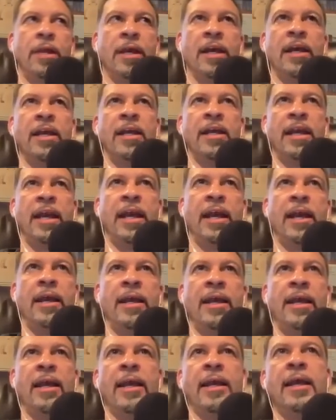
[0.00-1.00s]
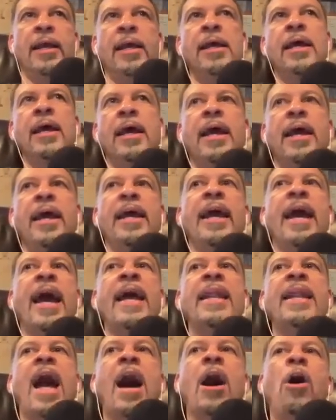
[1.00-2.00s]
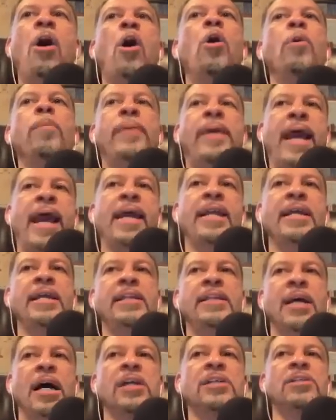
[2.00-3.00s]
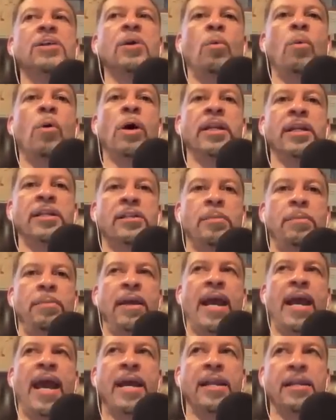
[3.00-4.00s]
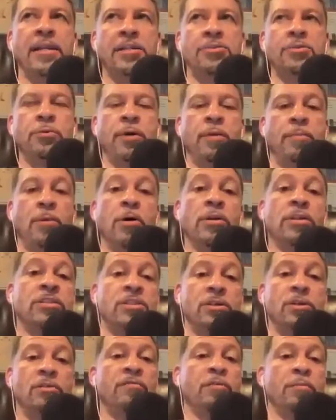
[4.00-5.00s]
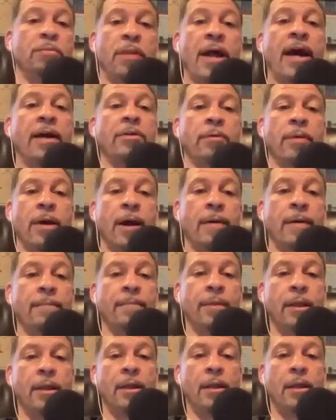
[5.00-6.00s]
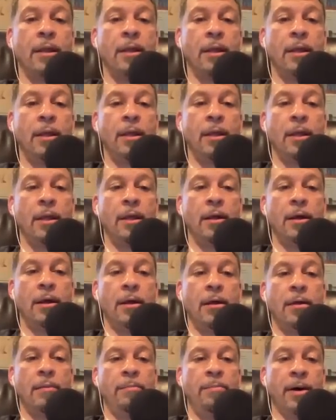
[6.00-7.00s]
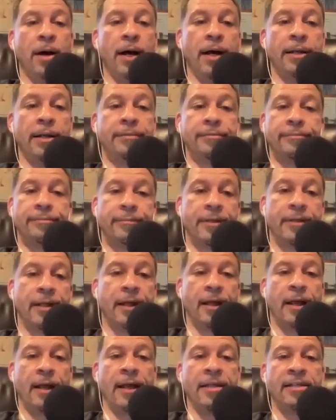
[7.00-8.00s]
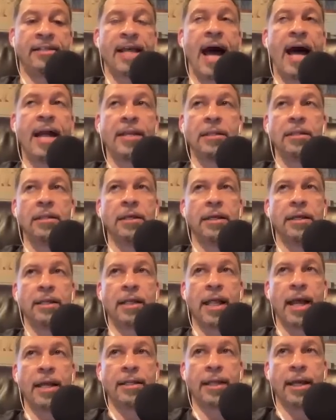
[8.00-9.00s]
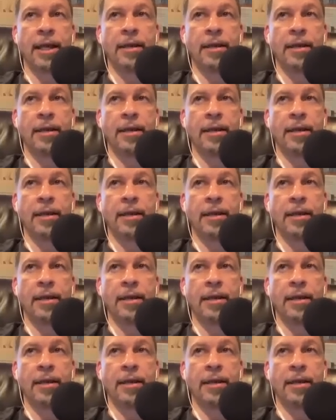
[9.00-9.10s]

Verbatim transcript: and I hope KD doesn't want it to be handed to him on a silver platter, Rob. But it's kind of looking like